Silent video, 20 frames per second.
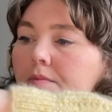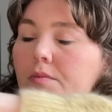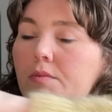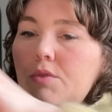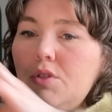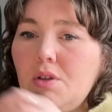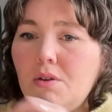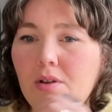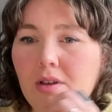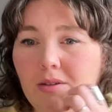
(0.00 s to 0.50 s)

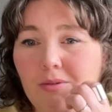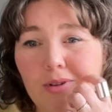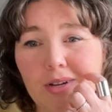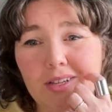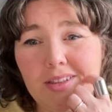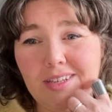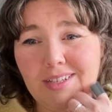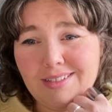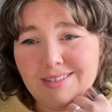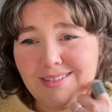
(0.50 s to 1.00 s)
So I wear
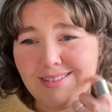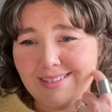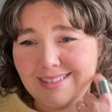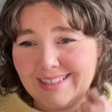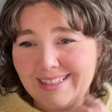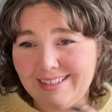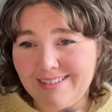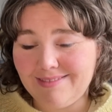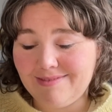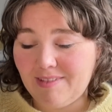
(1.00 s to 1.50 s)
these,
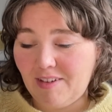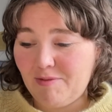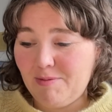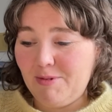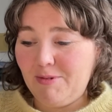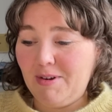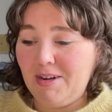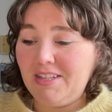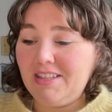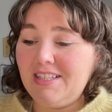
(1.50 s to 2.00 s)
I've been
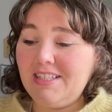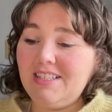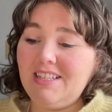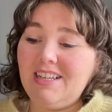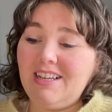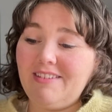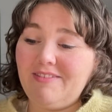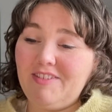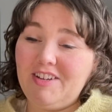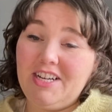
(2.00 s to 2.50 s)
wearing these
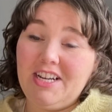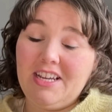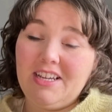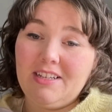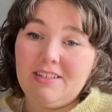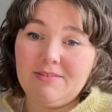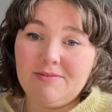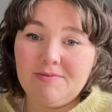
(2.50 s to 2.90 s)
every day,